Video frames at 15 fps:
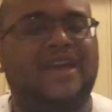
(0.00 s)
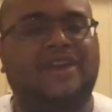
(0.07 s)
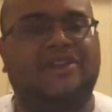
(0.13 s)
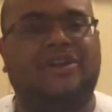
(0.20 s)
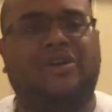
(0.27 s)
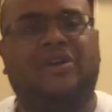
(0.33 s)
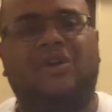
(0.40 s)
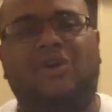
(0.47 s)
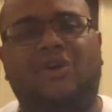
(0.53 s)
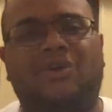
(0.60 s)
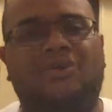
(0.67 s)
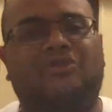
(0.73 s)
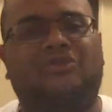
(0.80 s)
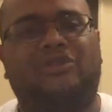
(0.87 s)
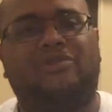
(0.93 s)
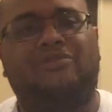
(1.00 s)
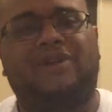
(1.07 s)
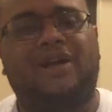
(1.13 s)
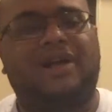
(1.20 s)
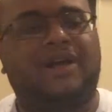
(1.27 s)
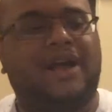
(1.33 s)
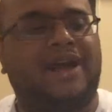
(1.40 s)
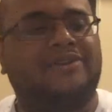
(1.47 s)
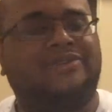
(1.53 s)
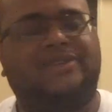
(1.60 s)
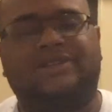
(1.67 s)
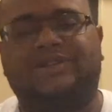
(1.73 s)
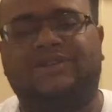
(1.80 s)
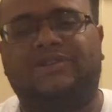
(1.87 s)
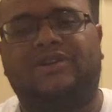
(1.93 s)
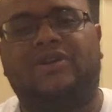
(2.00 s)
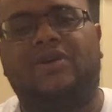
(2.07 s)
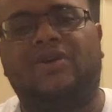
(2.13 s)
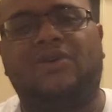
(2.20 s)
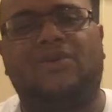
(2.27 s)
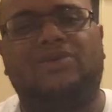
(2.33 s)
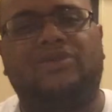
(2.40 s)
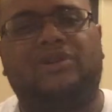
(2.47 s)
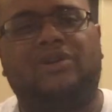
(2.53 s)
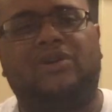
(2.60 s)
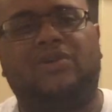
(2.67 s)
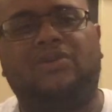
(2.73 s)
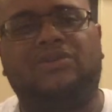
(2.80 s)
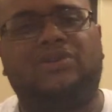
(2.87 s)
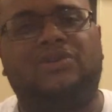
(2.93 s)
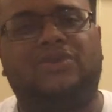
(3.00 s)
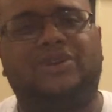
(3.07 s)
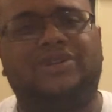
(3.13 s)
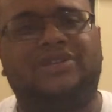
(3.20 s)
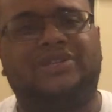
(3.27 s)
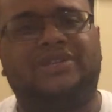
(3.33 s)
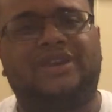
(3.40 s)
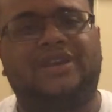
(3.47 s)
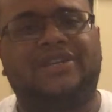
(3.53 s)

Nicole from our sister Nicole Lewis,